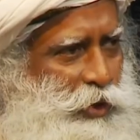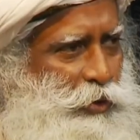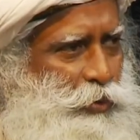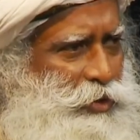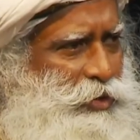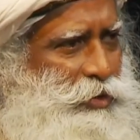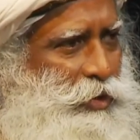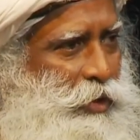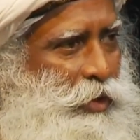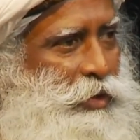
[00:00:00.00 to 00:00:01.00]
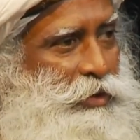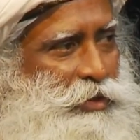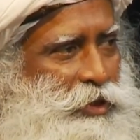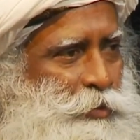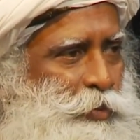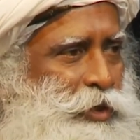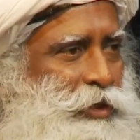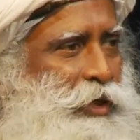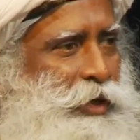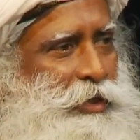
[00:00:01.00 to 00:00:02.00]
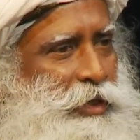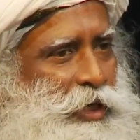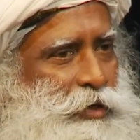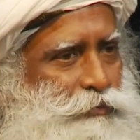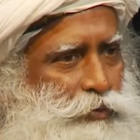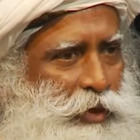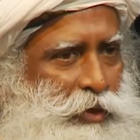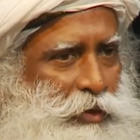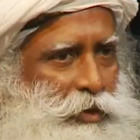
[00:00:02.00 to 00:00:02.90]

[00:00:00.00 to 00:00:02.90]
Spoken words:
can do this just putting the right kind of fuel.